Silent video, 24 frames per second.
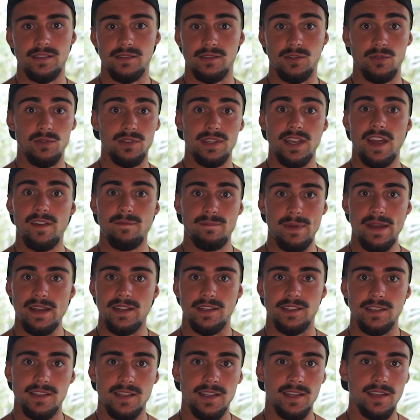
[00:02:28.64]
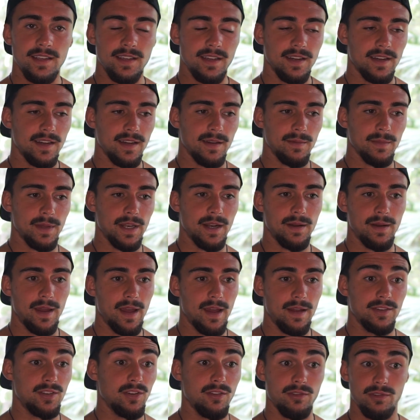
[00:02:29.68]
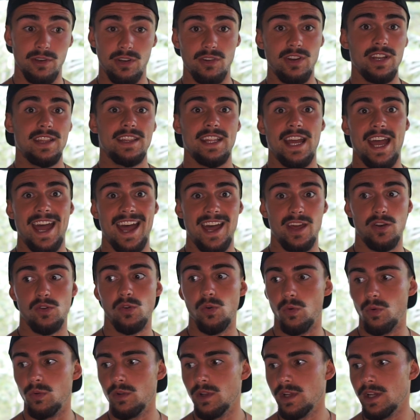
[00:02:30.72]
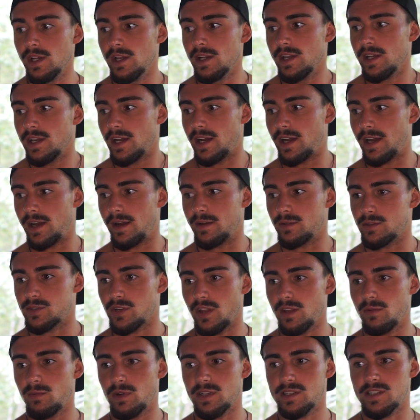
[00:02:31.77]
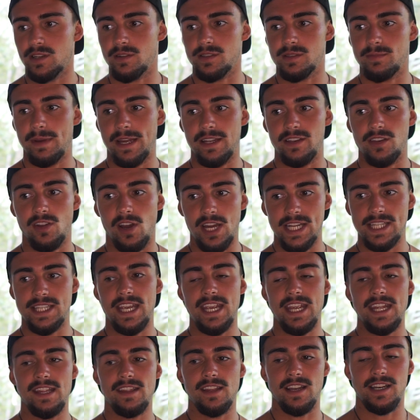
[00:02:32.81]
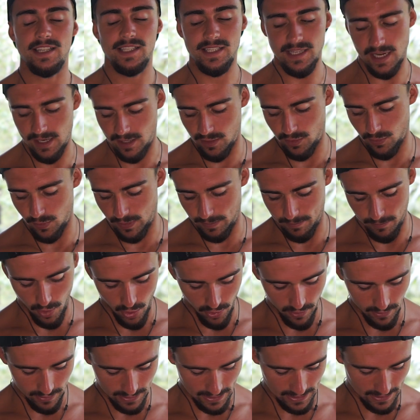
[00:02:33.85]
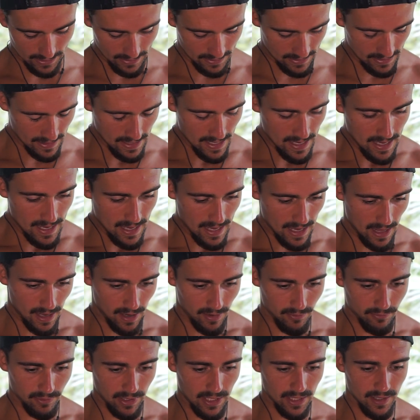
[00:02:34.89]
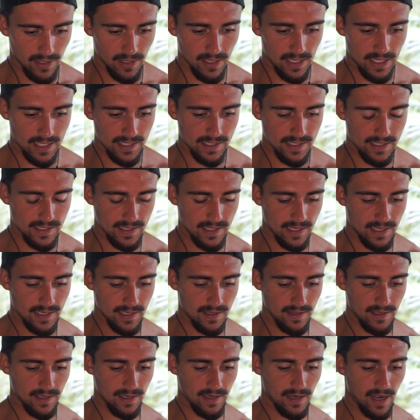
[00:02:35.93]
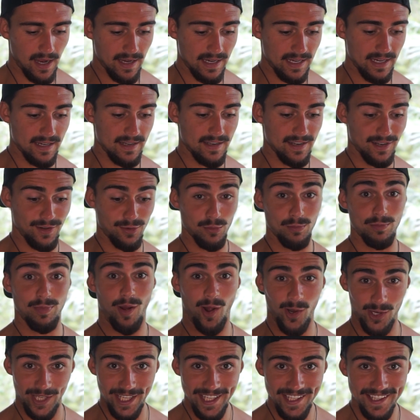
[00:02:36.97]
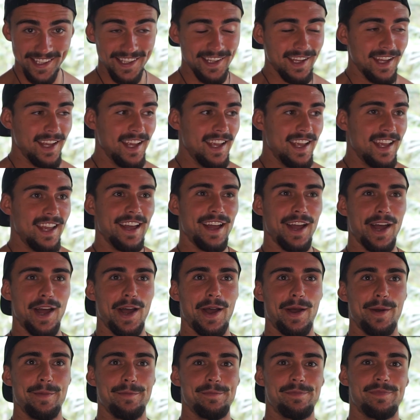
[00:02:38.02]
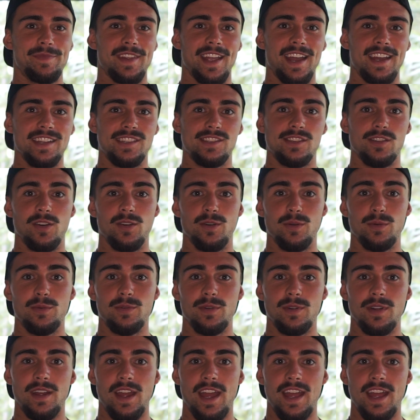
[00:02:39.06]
good to have balance, and I don't regret that at all. It was only once I was about 19 that I started doing modeling, and I realized that I needed a good body. I also